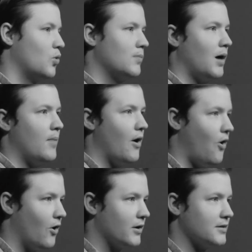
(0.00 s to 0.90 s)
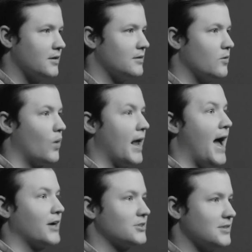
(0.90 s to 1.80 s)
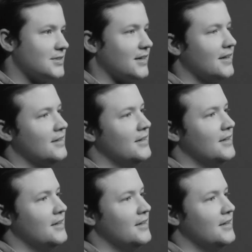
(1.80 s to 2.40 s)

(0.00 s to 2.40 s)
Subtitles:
more about my heart than what I actually say.